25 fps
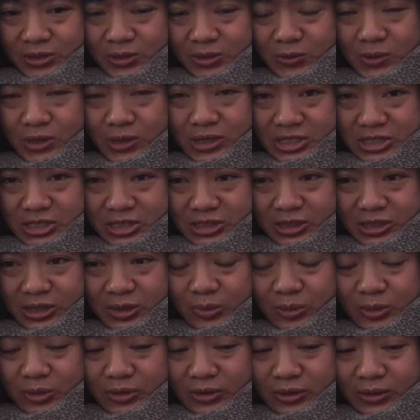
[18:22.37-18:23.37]
I watched a
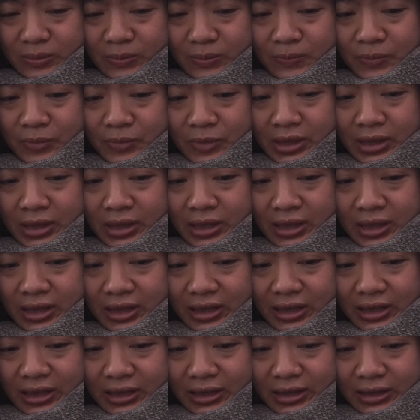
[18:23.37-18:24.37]
couple of them,
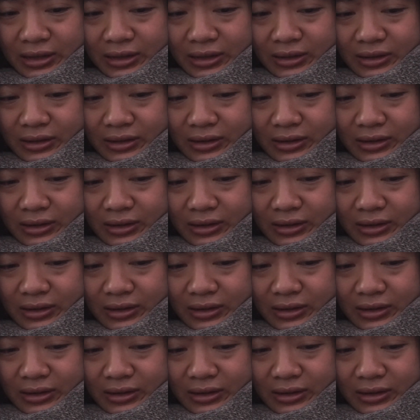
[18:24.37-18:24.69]
and